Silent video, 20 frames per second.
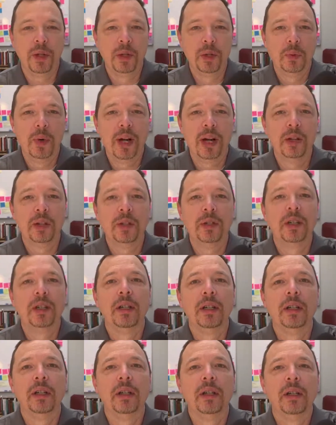Well,
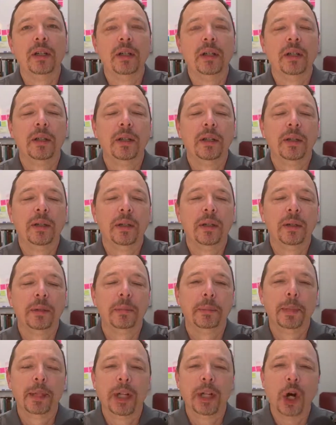
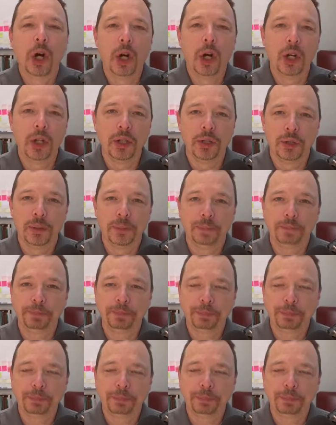because